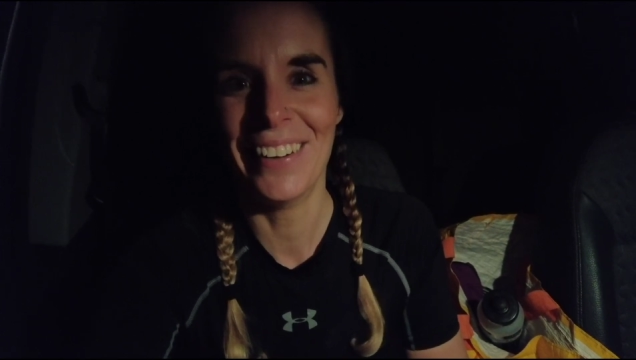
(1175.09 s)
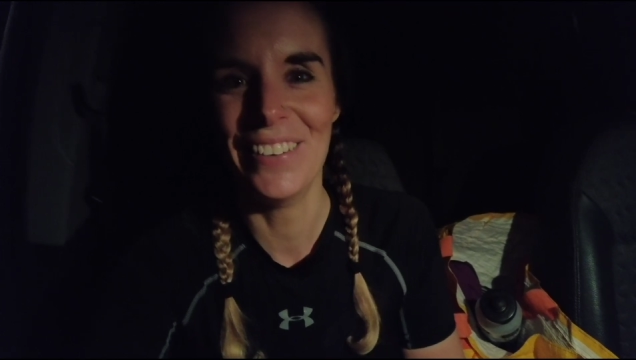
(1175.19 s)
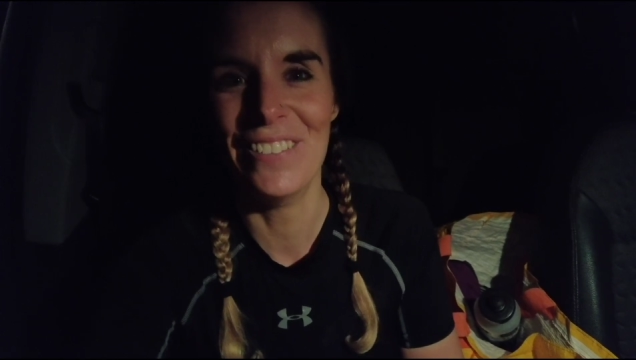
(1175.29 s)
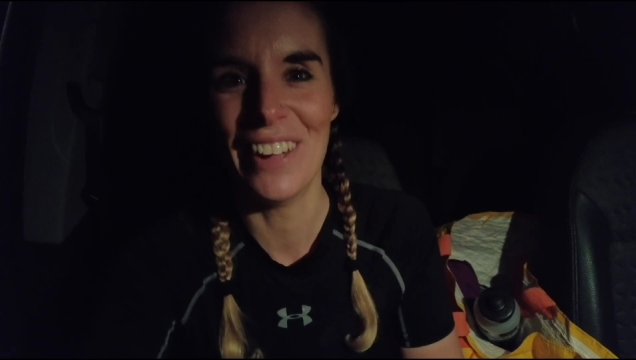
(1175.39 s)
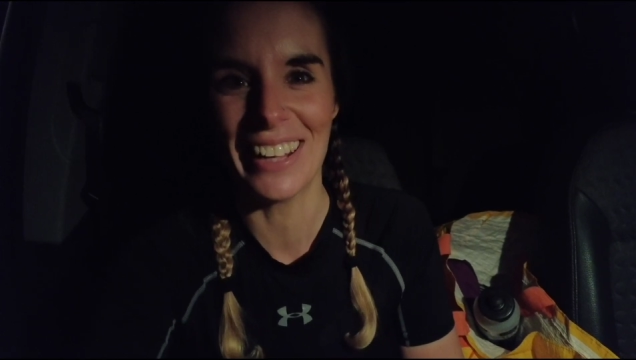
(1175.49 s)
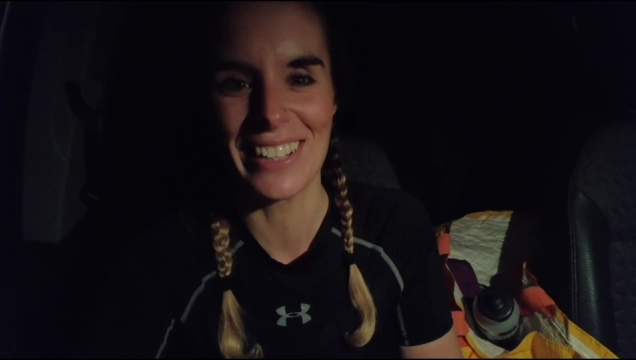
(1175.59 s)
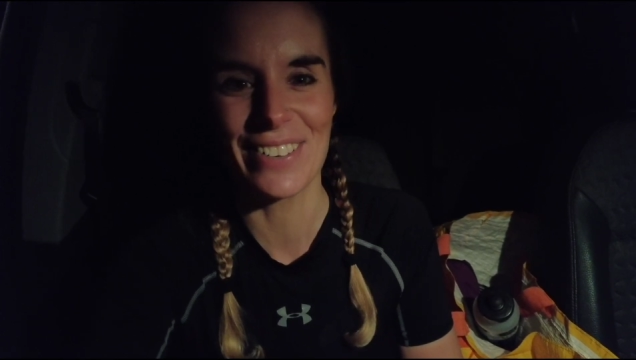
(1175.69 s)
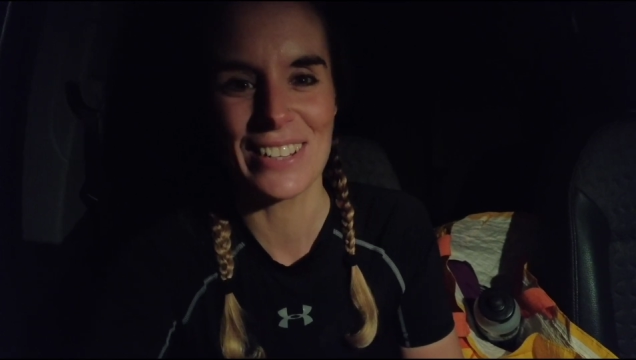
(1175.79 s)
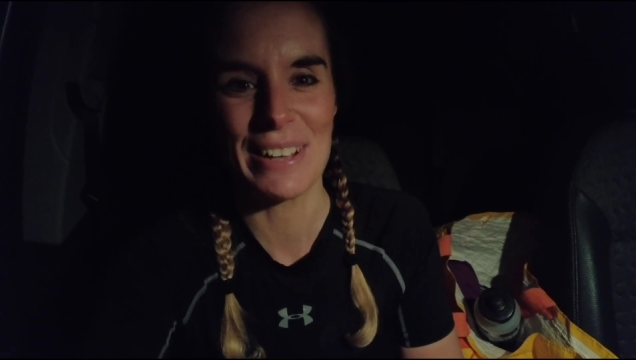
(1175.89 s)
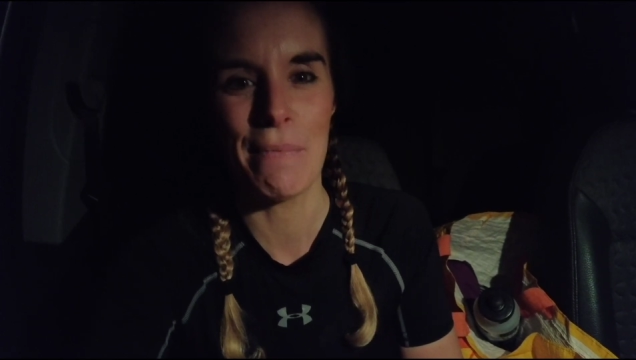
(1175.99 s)
Fingers
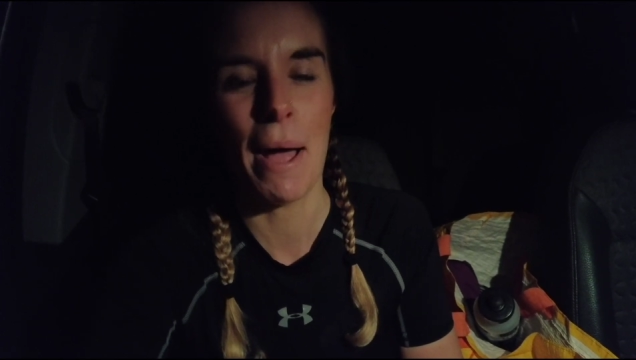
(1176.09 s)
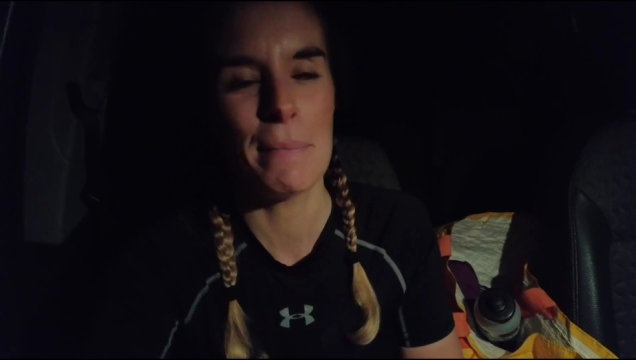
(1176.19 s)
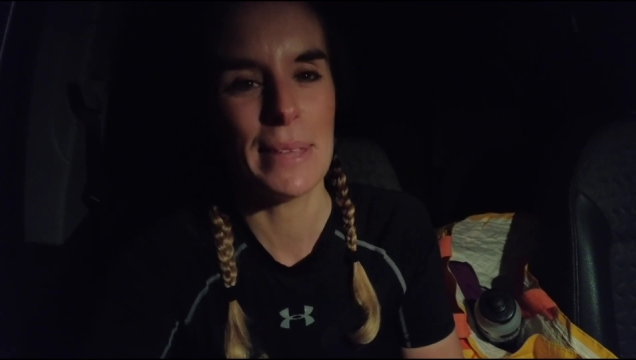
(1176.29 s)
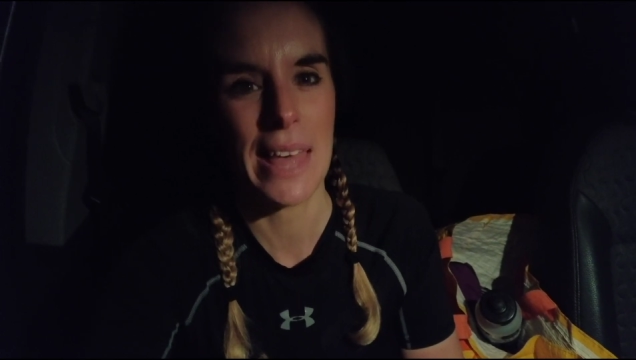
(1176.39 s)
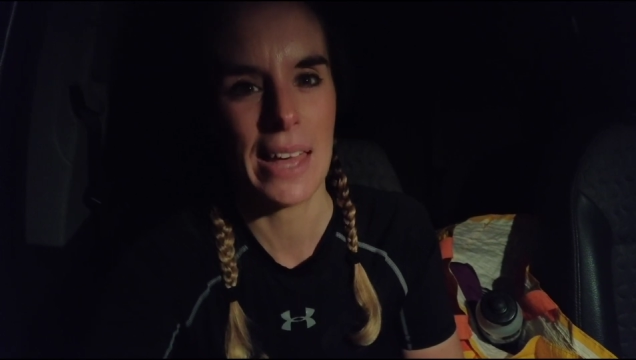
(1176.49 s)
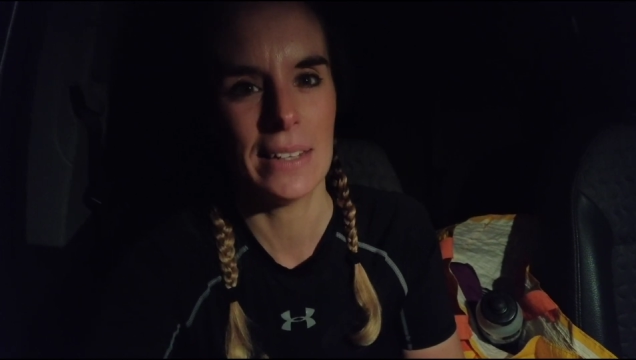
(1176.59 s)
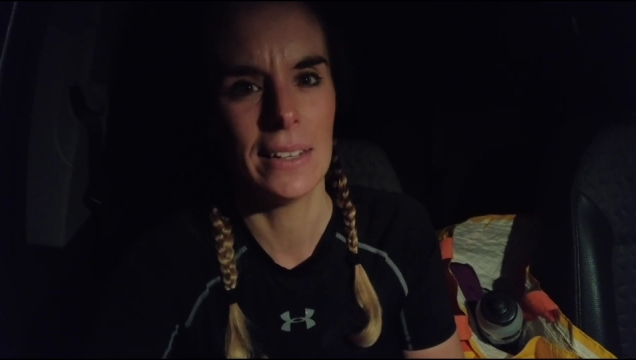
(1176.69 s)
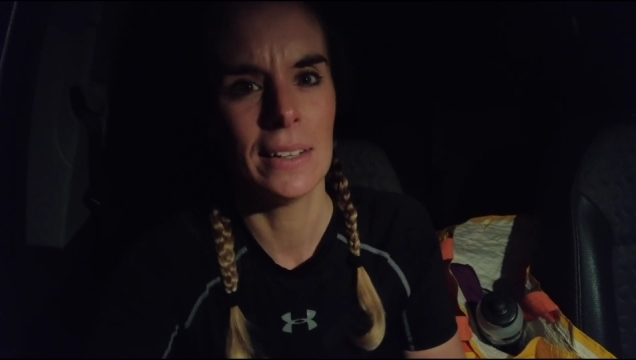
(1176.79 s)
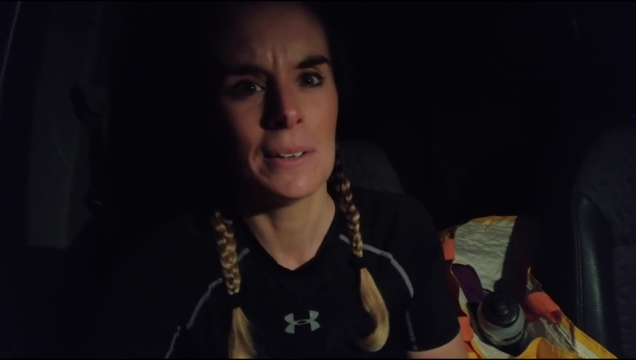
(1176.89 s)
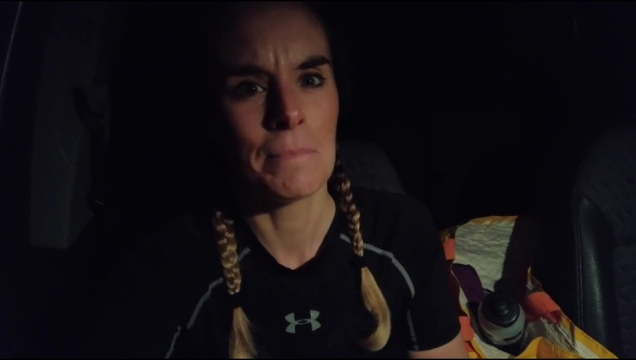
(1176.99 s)
crossed it might be then,
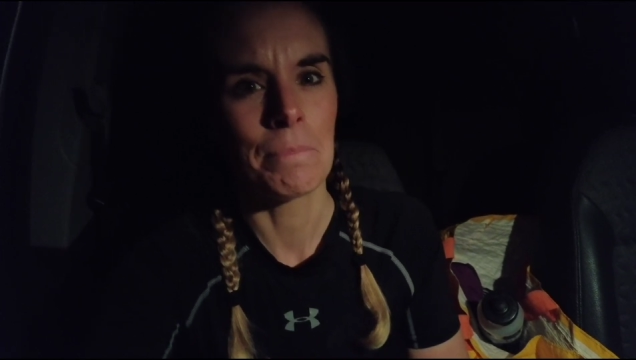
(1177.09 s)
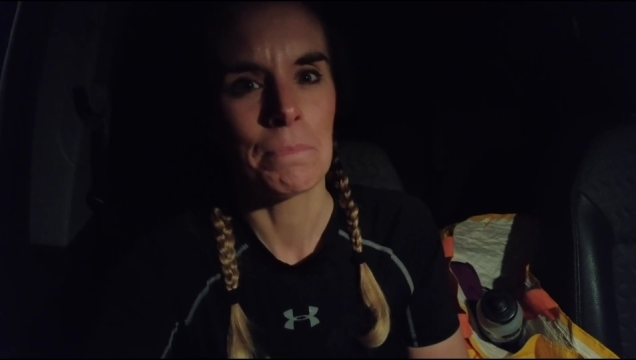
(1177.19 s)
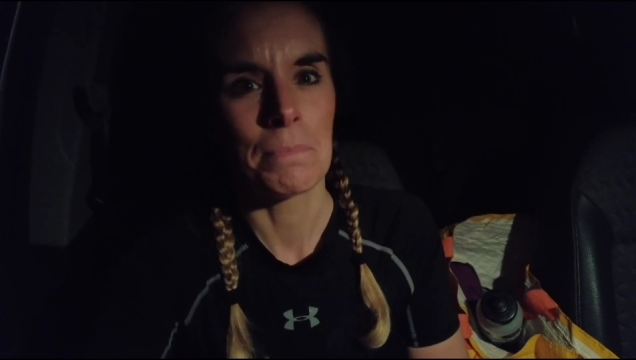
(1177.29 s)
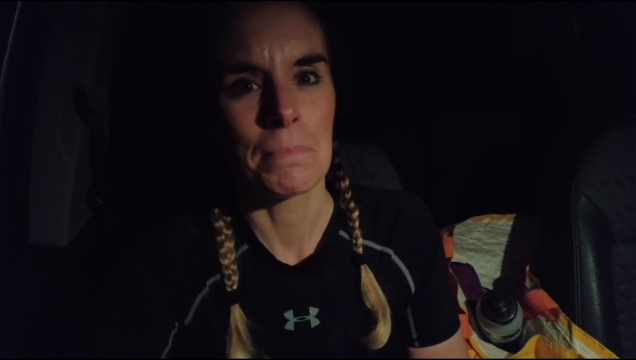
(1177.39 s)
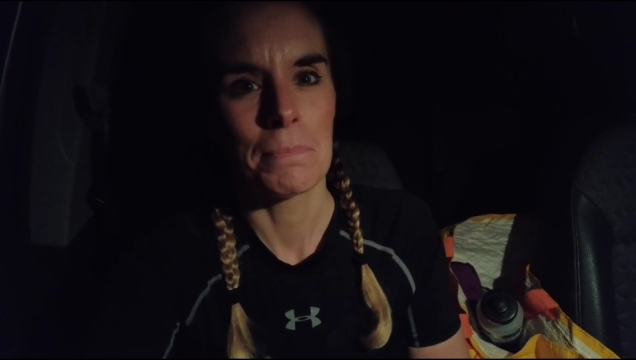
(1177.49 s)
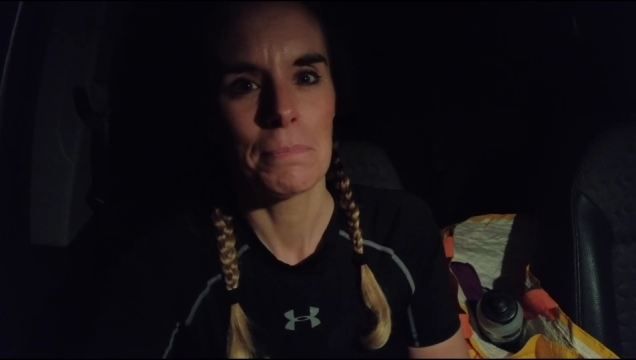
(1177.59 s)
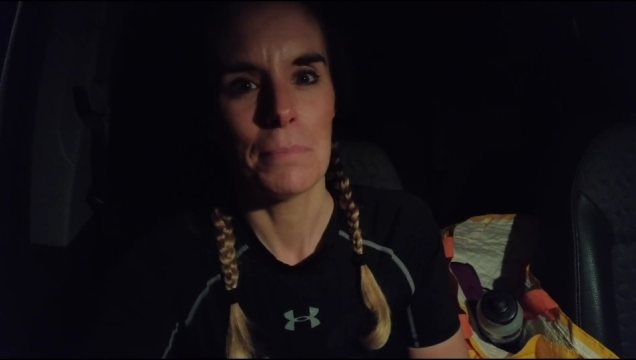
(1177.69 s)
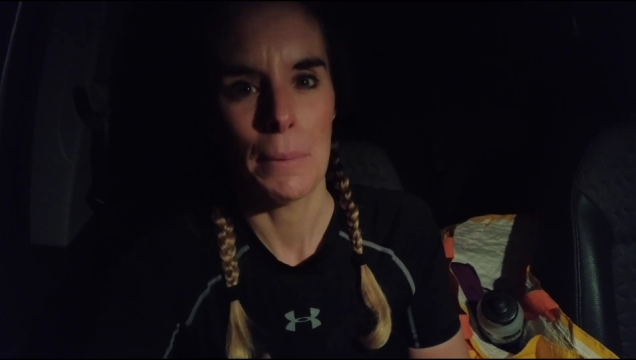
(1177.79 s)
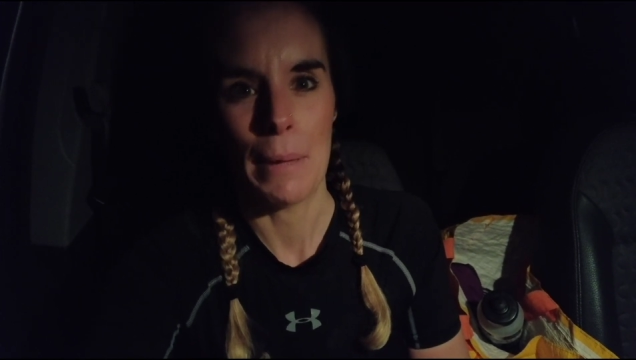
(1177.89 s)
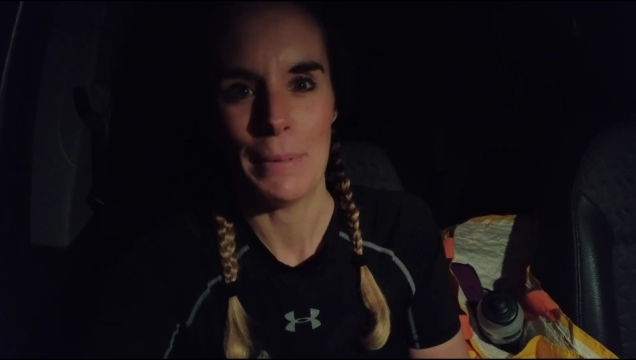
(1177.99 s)

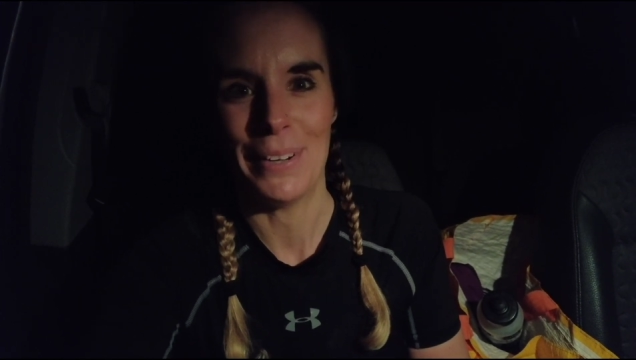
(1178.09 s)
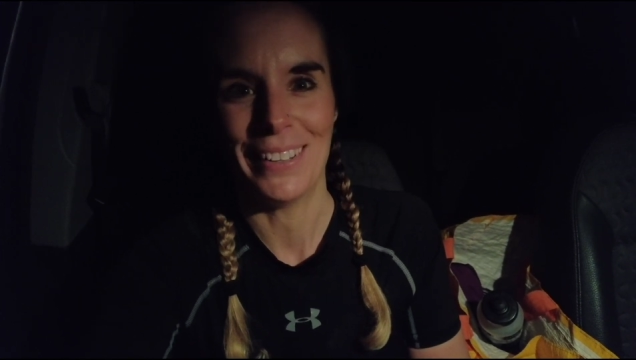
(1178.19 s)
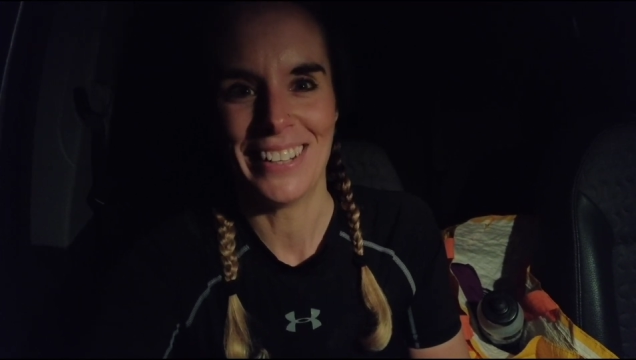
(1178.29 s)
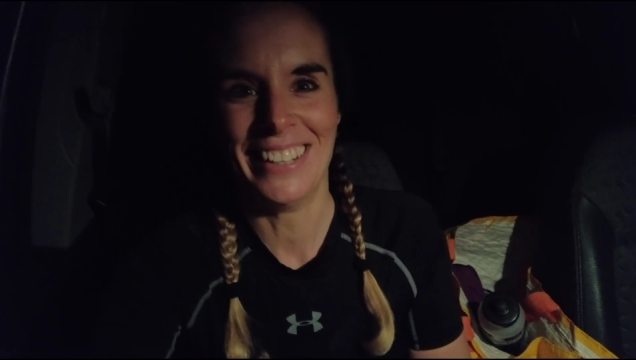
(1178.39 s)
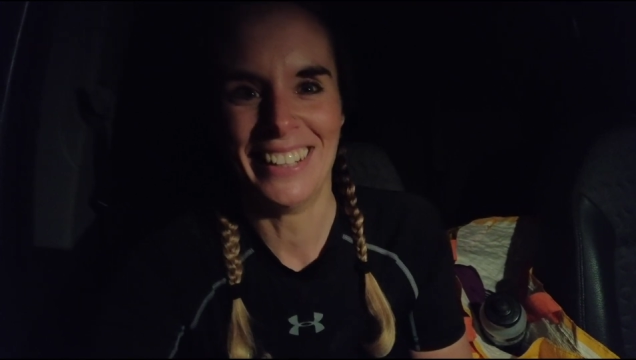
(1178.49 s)
but maybe not.